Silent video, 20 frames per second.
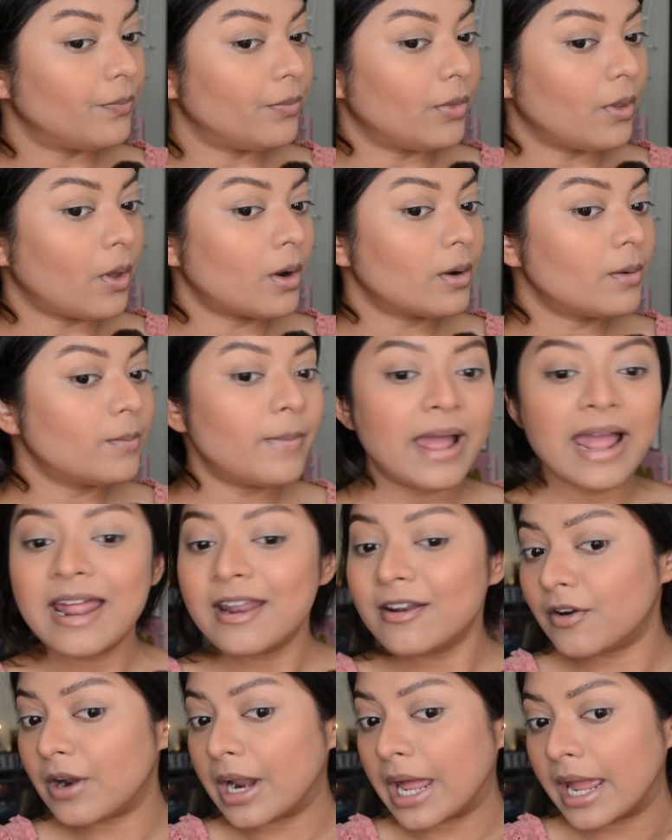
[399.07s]
Not
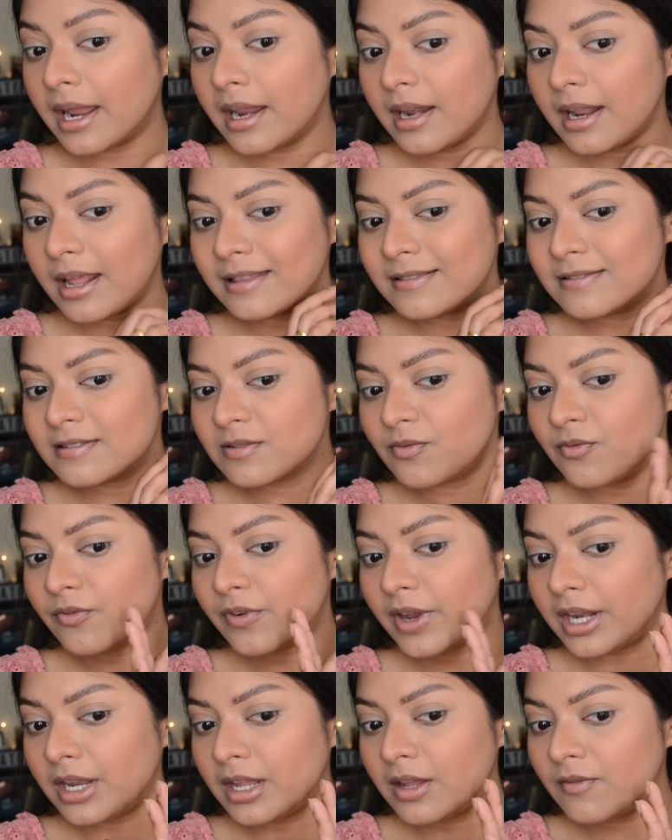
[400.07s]
bad, right? It's a
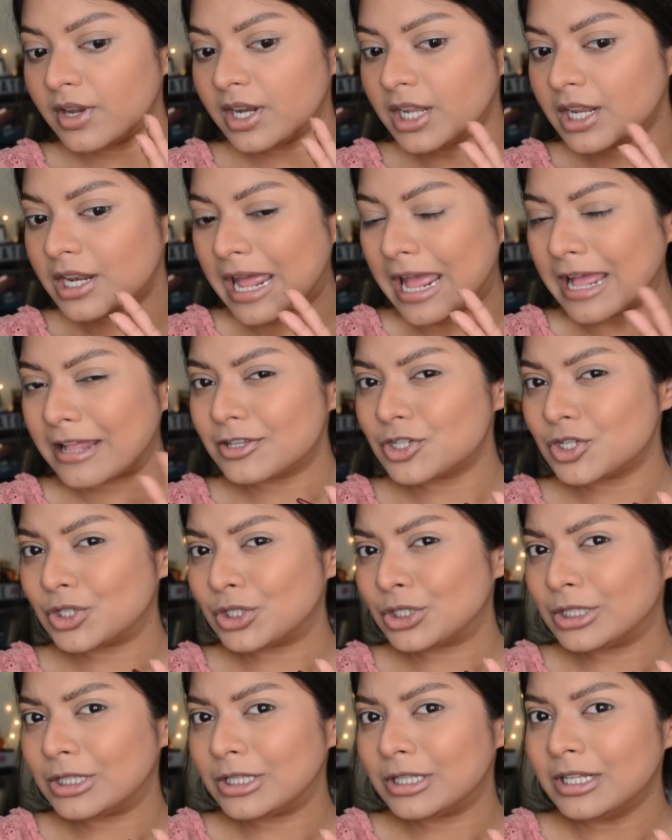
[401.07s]
very
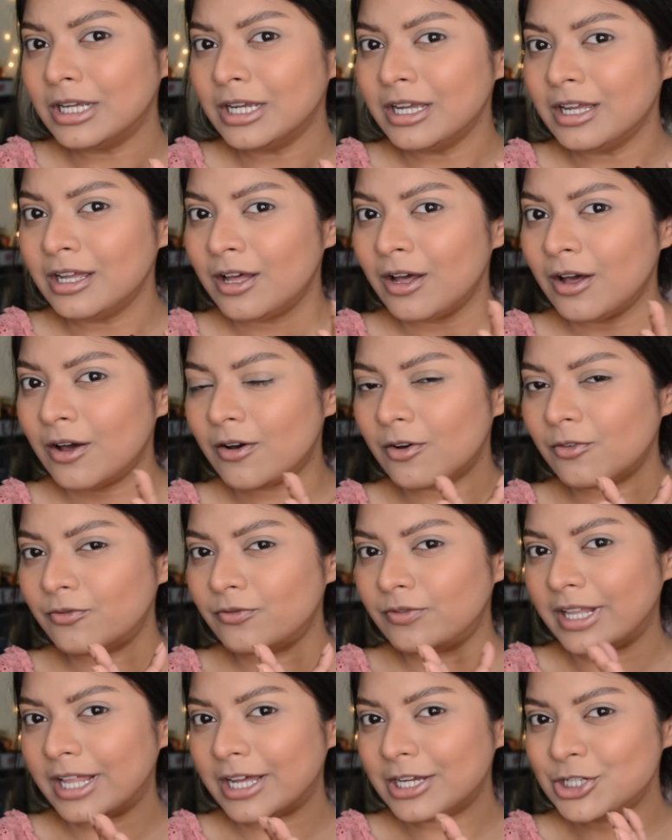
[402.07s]
natural,
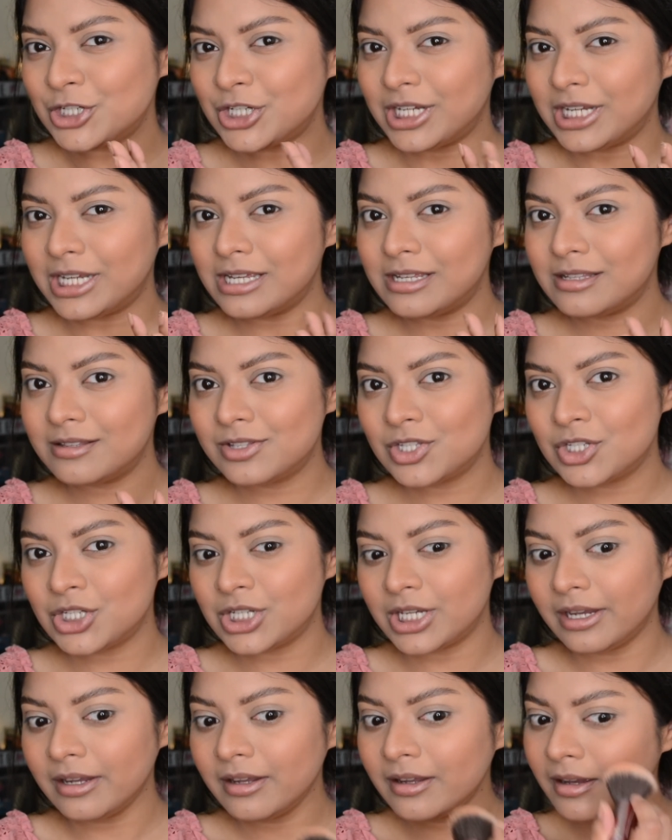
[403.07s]
flushy
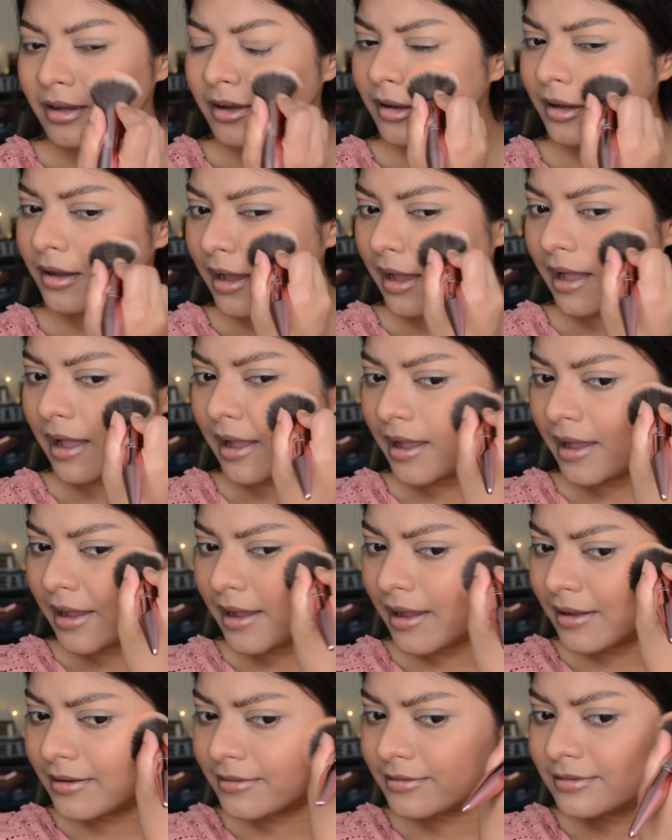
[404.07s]
cheek,
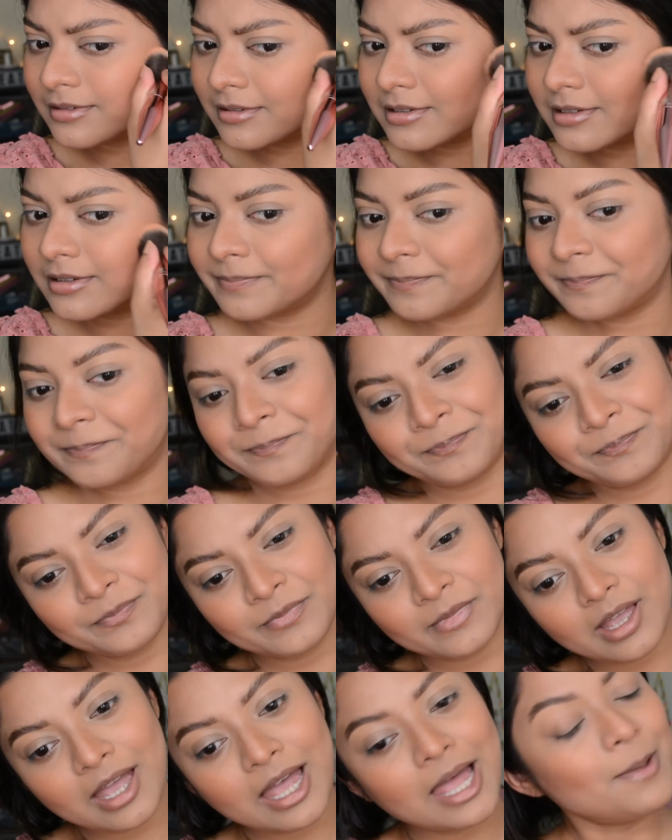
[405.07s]
and
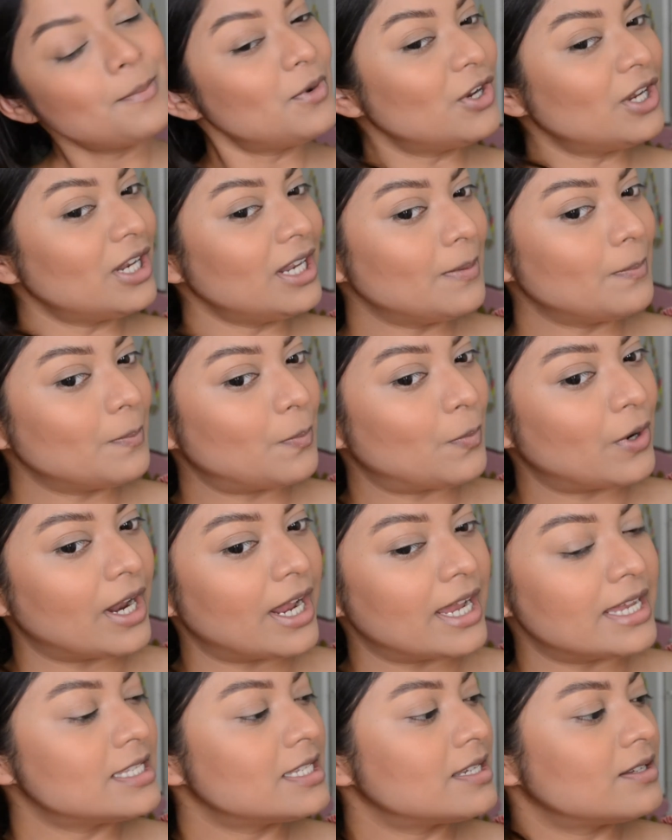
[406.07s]
I'm really
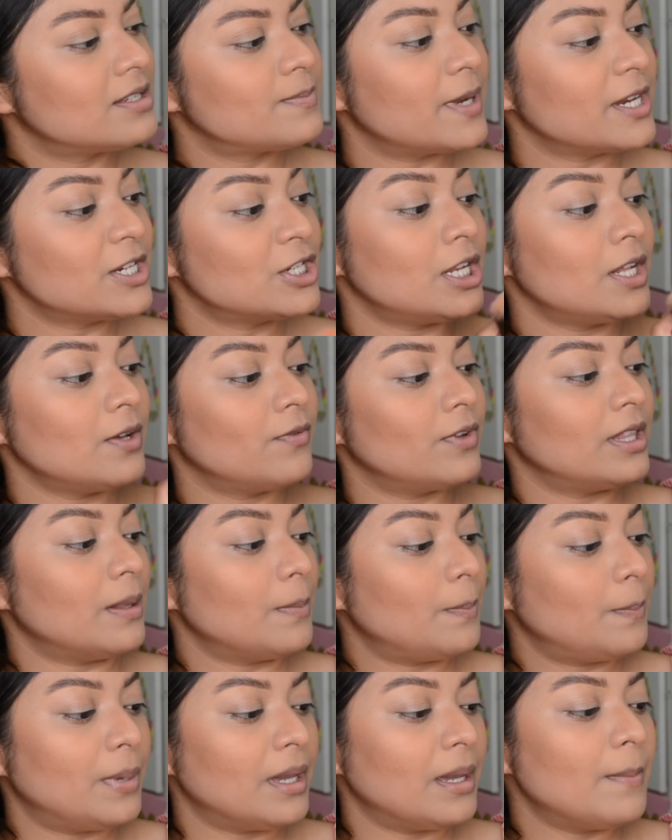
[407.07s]
impressed, especially with
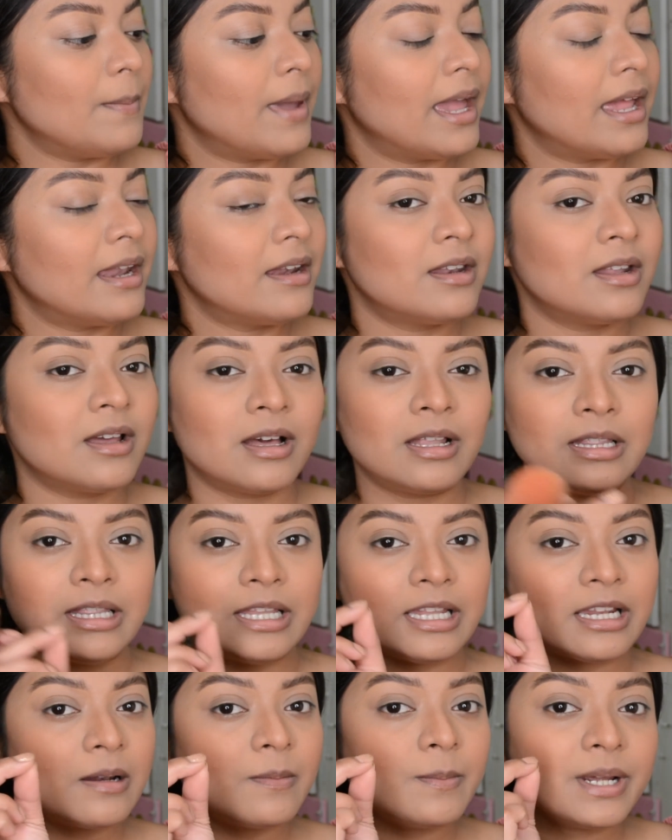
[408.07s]
the pigment. A
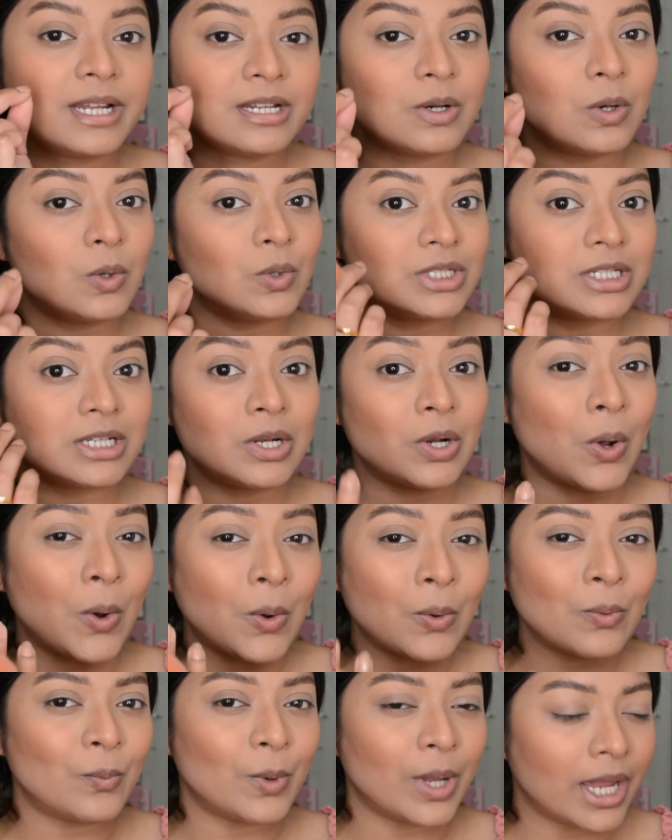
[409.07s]
little bit goes a
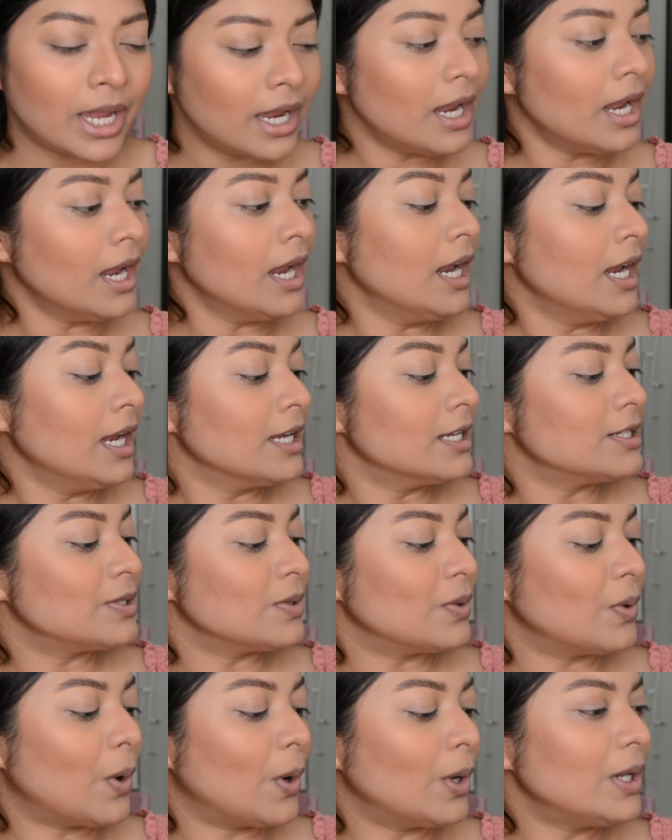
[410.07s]
long way,
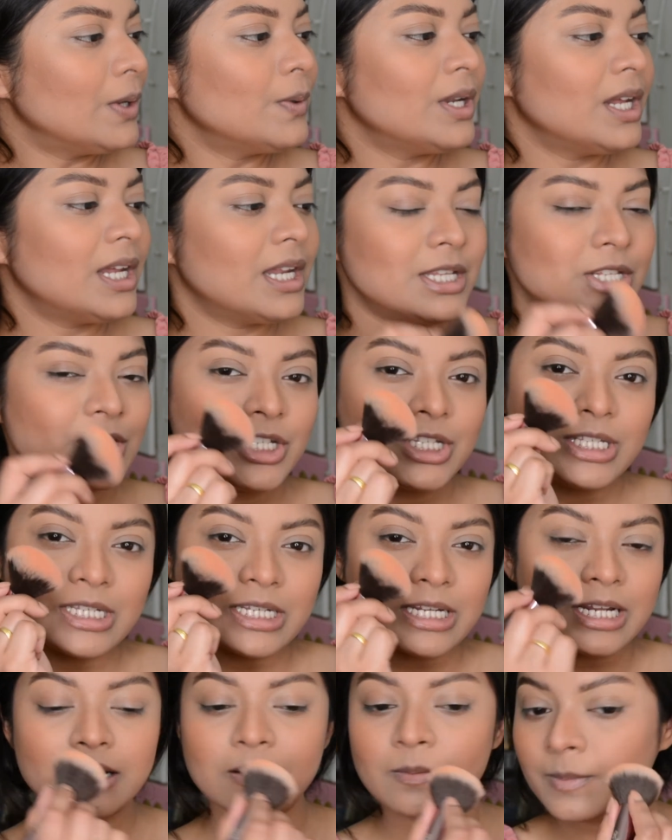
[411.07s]
so all you need is just
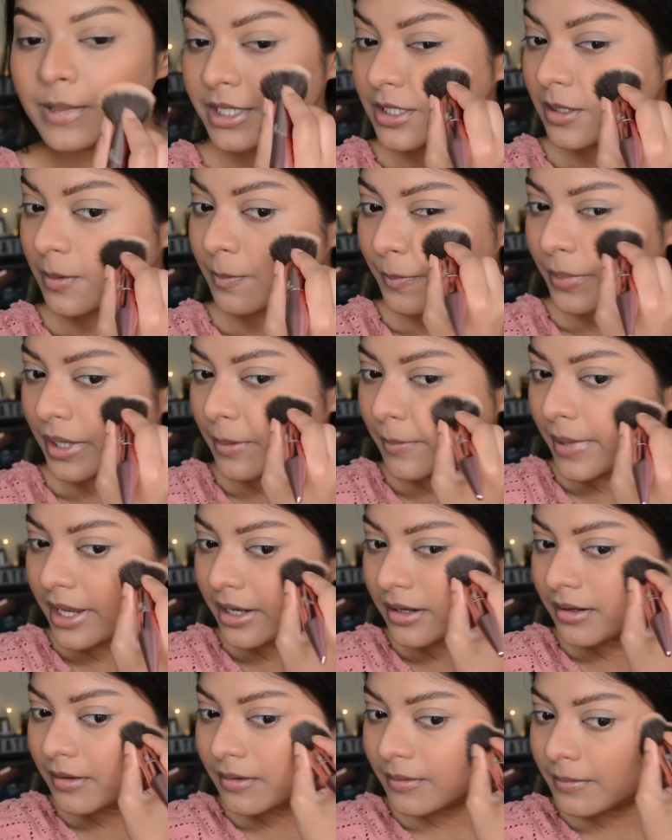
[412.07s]
a little bit of
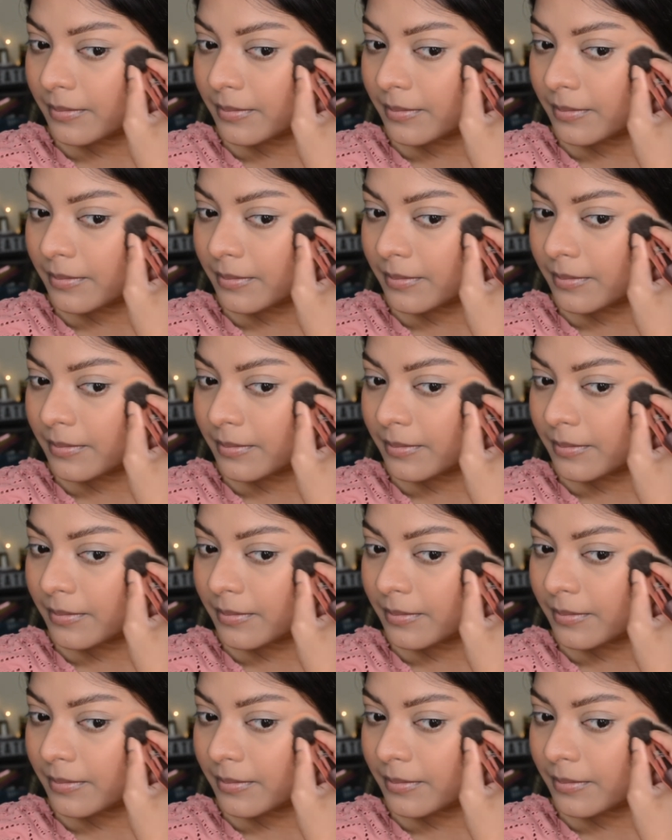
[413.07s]
pigment.